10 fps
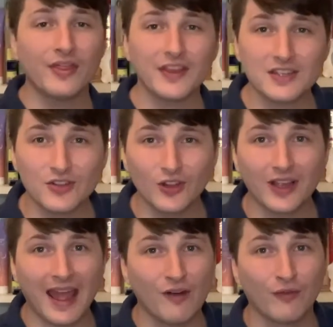thing to
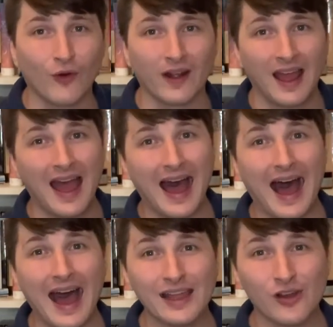look out for,
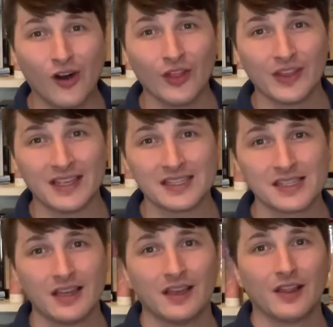I call this
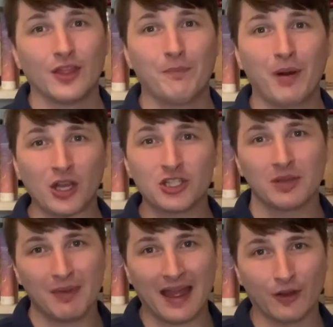the
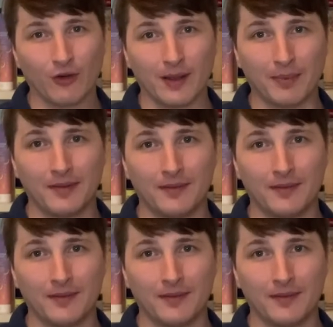punching bag grip.